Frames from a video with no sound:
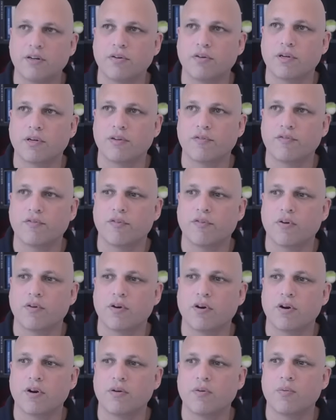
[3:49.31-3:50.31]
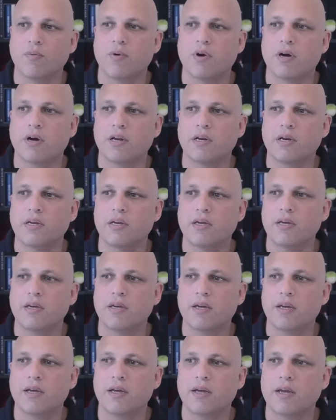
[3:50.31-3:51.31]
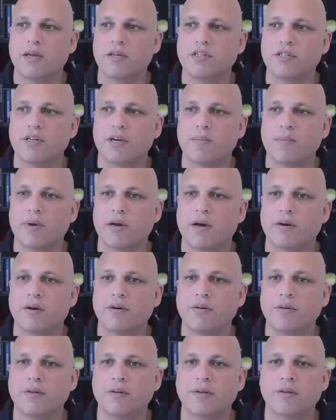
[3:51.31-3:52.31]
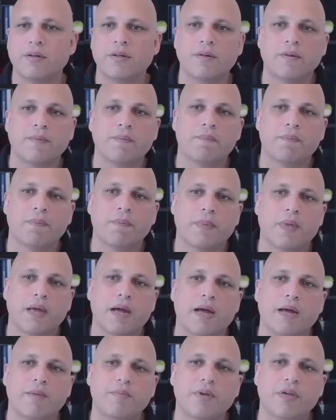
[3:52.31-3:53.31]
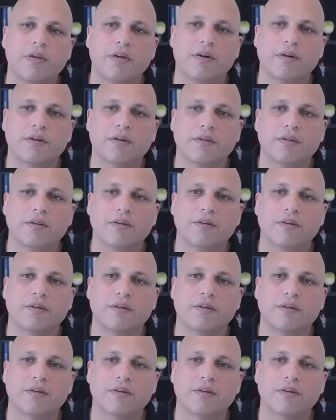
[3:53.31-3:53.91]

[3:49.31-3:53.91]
looking for wally.html, I'm here.